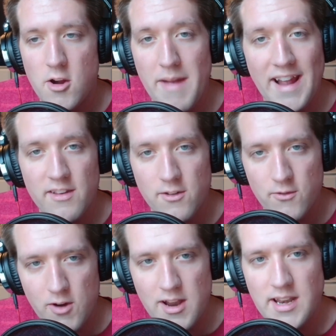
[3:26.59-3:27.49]
Max's
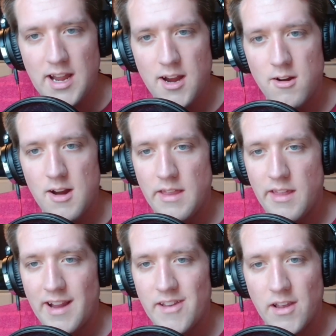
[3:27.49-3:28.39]
friend here, and
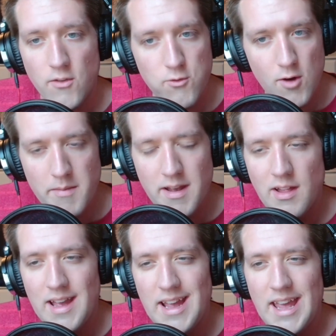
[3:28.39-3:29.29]
like I said, he's from
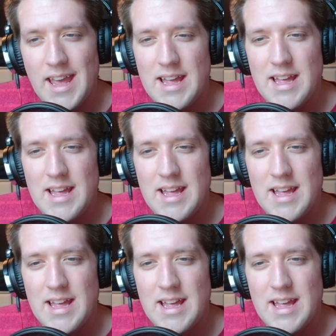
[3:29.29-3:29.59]
LA,